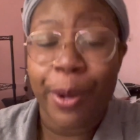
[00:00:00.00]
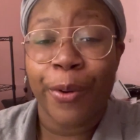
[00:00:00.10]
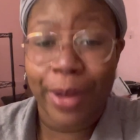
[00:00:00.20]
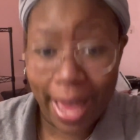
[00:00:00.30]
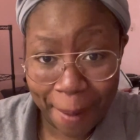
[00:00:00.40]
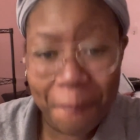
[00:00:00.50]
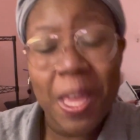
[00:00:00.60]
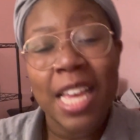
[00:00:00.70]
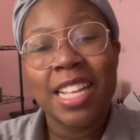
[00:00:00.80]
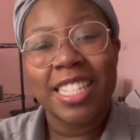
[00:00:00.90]
okay?
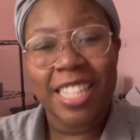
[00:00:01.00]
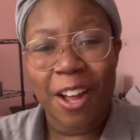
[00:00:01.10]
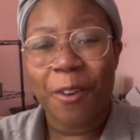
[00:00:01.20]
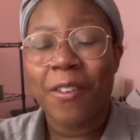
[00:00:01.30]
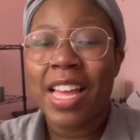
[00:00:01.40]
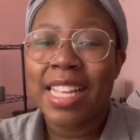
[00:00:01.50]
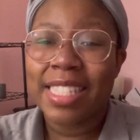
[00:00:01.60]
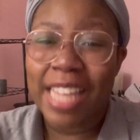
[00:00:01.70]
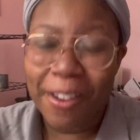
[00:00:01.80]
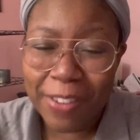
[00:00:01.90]
So
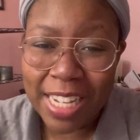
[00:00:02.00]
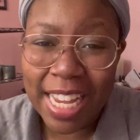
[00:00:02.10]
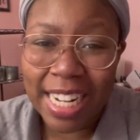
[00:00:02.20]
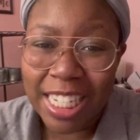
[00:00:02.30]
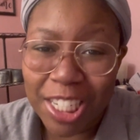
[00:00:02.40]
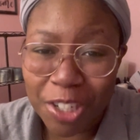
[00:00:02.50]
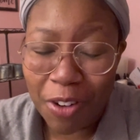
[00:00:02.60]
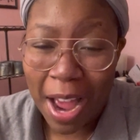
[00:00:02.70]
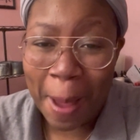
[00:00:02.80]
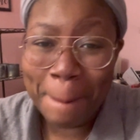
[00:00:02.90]
definitely hit that
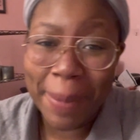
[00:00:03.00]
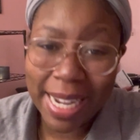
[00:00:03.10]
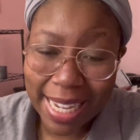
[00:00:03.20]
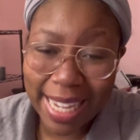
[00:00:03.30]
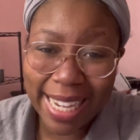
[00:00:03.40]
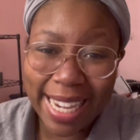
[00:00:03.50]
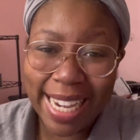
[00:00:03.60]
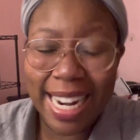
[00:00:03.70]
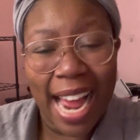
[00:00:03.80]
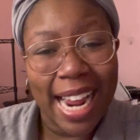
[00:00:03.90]
subscribe
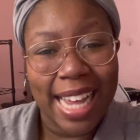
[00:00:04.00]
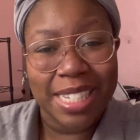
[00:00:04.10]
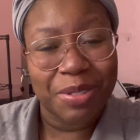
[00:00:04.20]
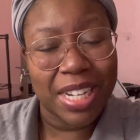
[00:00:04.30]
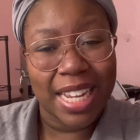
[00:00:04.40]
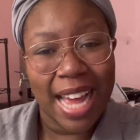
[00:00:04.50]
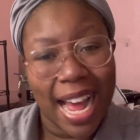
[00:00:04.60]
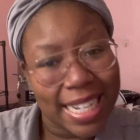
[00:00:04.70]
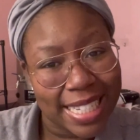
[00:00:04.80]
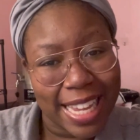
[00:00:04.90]
button. I got some good
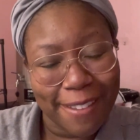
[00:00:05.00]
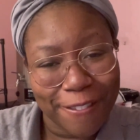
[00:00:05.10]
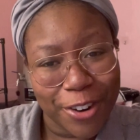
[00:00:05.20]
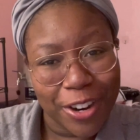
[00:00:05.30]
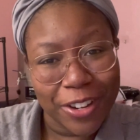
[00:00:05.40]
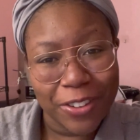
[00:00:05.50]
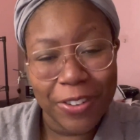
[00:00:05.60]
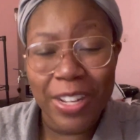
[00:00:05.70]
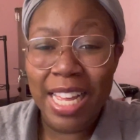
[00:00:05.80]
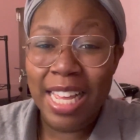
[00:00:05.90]
content for
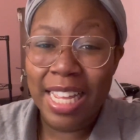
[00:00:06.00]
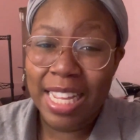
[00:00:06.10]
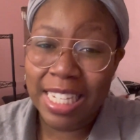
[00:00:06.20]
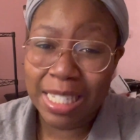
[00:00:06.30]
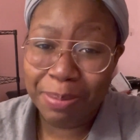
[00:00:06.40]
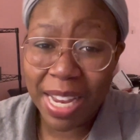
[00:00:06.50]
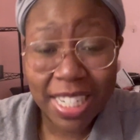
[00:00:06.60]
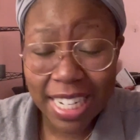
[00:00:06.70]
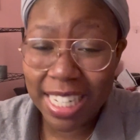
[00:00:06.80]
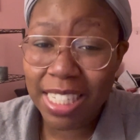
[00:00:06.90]
you,
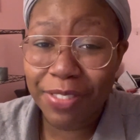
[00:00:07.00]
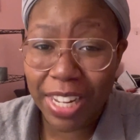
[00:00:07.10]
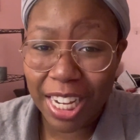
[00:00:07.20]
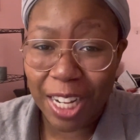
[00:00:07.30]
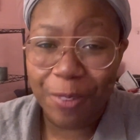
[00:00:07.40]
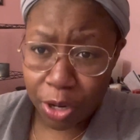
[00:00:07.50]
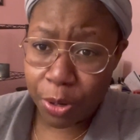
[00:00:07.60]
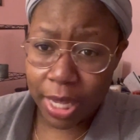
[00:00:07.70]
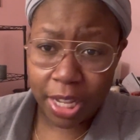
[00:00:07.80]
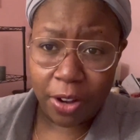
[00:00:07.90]
especially this video. Real
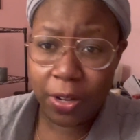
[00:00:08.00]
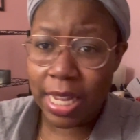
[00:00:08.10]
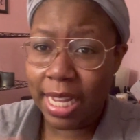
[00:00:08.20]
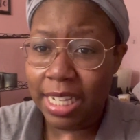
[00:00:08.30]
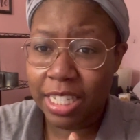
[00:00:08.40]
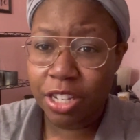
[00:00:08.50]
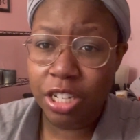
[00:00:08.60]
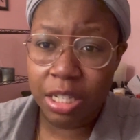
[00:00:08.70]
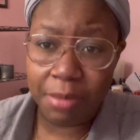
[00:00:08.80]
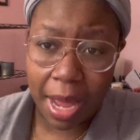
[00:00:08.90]
quick though,
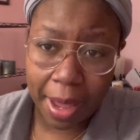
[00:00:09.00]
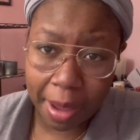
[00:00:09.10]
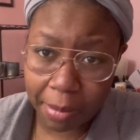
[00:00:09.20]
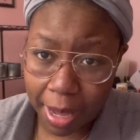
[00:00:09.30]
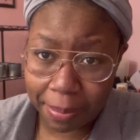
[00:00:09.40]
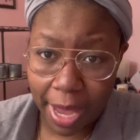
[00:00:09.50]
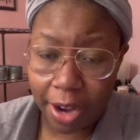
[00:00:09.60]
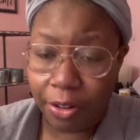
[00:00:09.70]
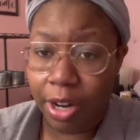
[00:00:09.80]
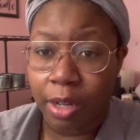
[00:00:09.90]
excuse my
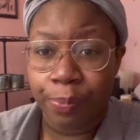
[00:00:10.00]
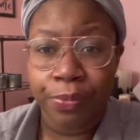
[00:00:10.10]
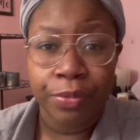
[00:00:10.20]
background.